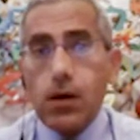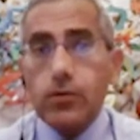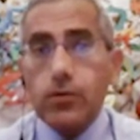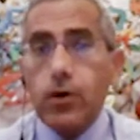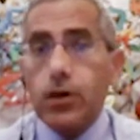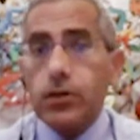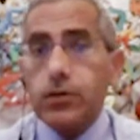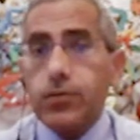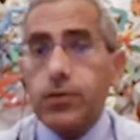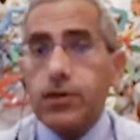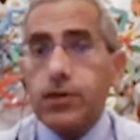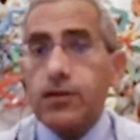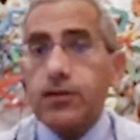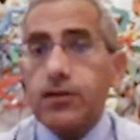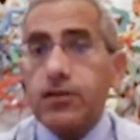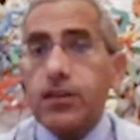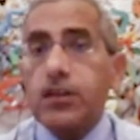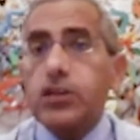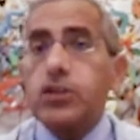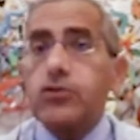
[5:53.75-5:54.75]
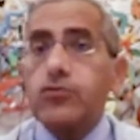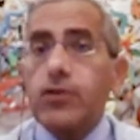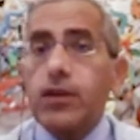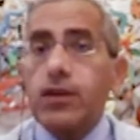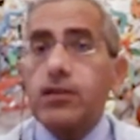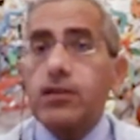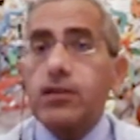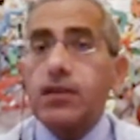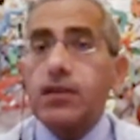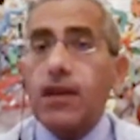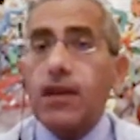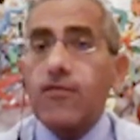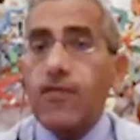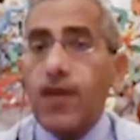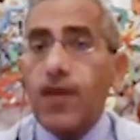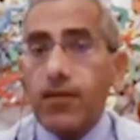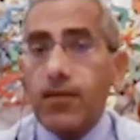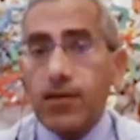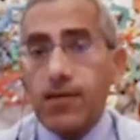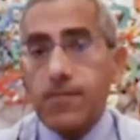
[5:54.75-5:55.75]
the hospitalization rate can
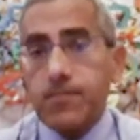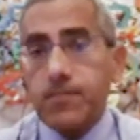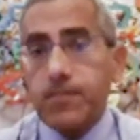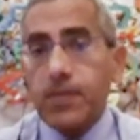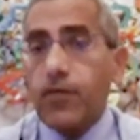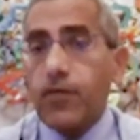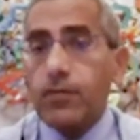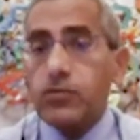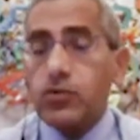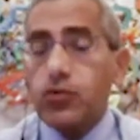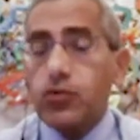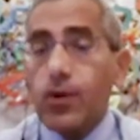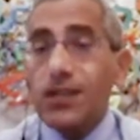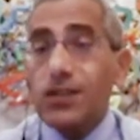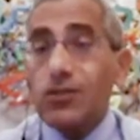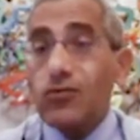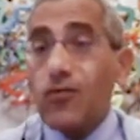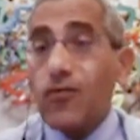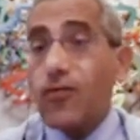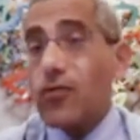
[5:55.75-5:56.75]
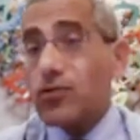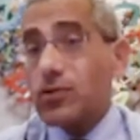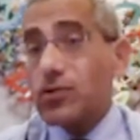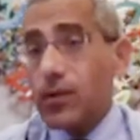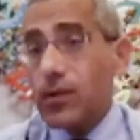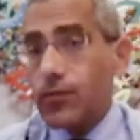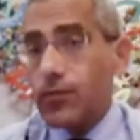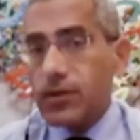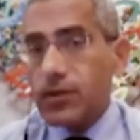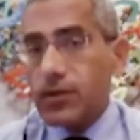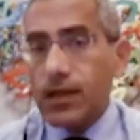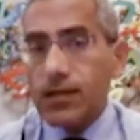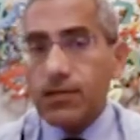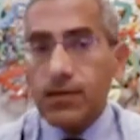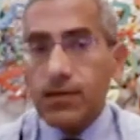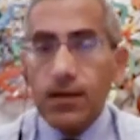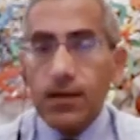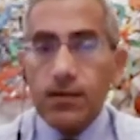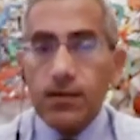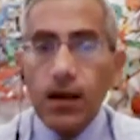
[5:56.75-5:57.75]
vary from 20 to 40%
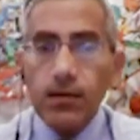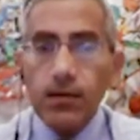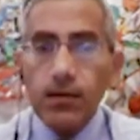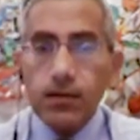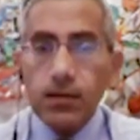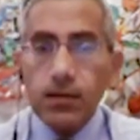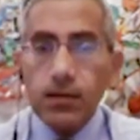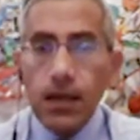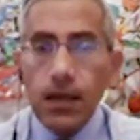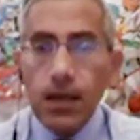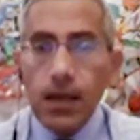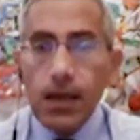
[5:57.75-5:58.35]
in adults.